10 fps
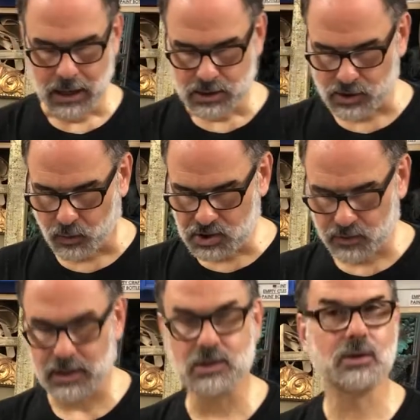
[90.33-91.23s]
So what you
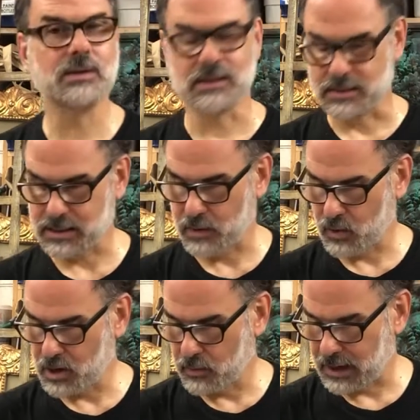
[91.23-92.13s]
want to do is the same
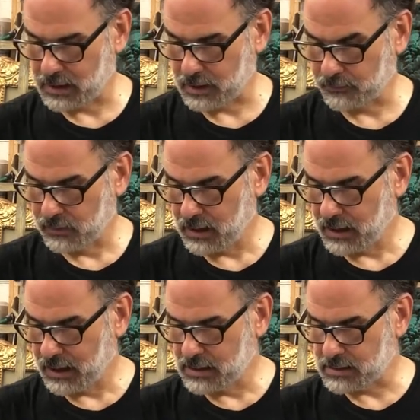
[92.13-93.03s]
way you're baking,
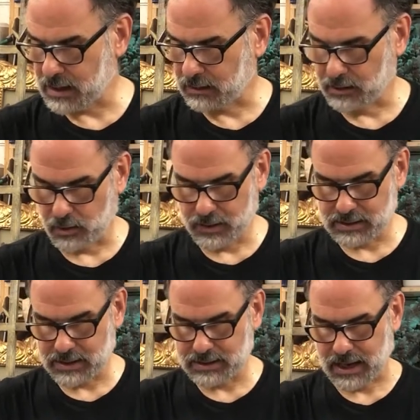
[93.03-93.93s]
is take little bits
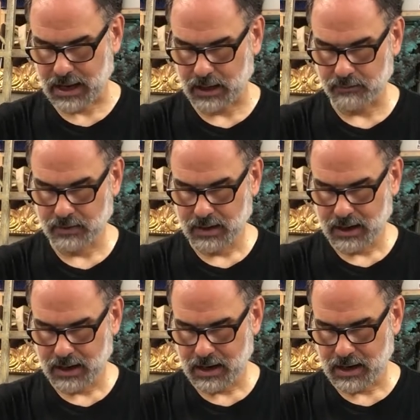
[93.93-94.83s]
at a time
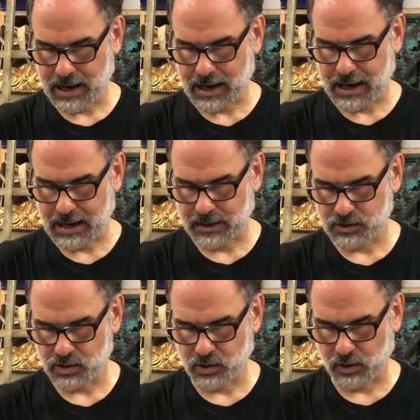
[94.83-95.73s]
and add it
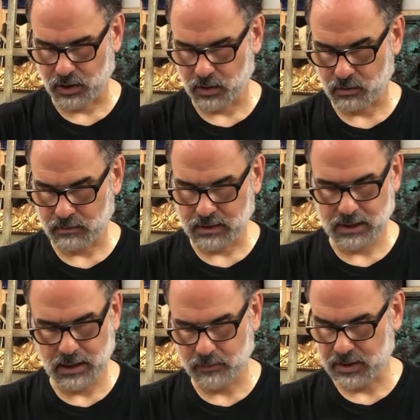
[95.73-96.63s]
to your glue,
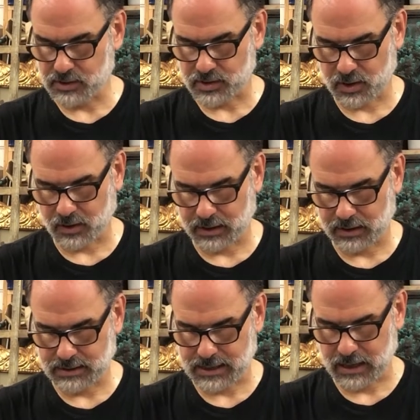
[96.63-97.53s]
keeping stirring the
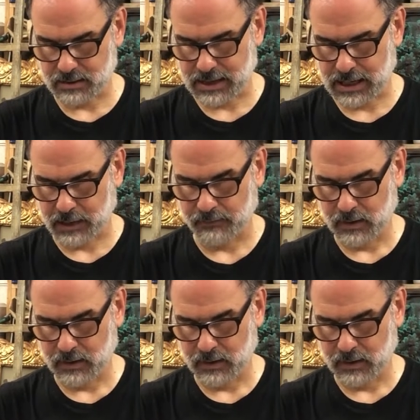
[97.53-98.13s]
entire time.